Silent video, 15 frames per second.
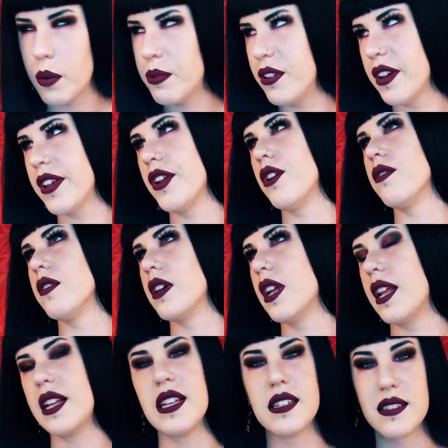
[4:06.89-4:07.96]
I'm fucking over it.
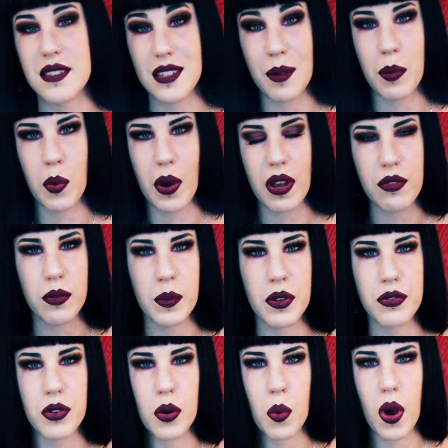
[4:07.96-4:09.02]
I need to step away from
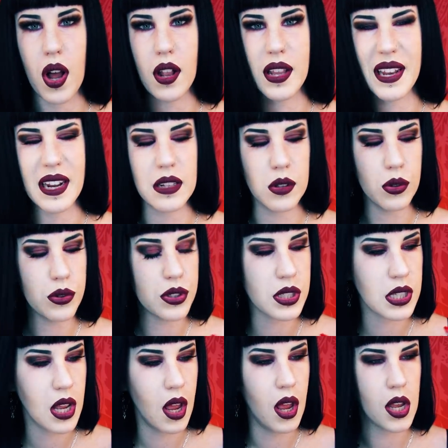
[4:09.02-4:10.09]
it for a while, and I
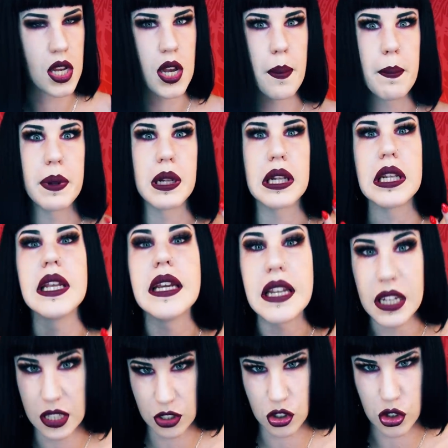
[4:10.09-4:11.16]
lose
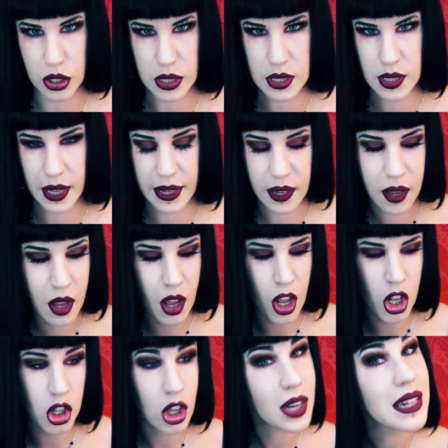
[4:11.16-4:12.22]
complete interest. Like,
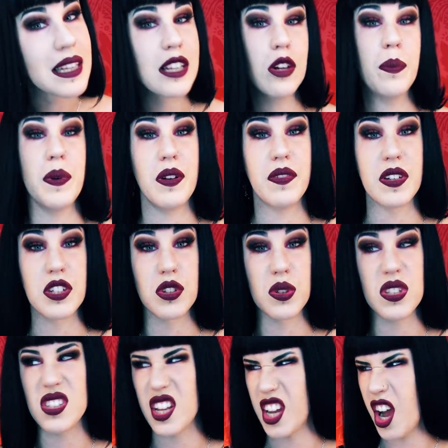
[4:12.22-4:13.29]
not a little bit of
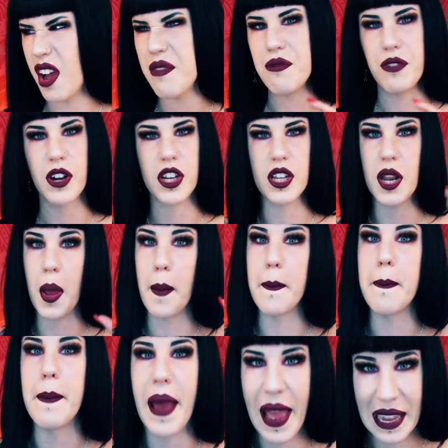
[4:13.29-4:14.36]
interest, like I fucking
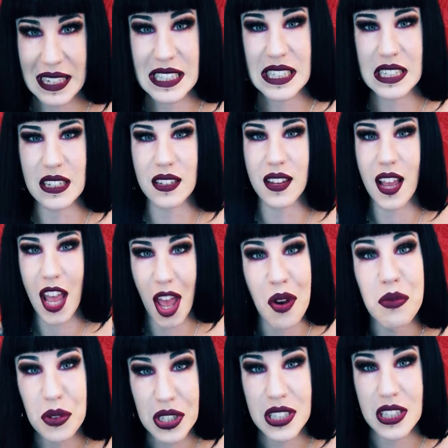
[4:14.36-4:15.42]
abandon
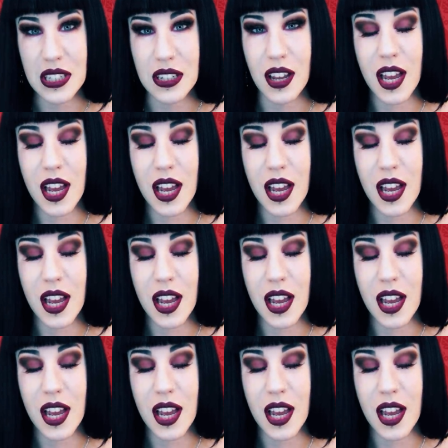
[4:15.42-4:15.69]
everything.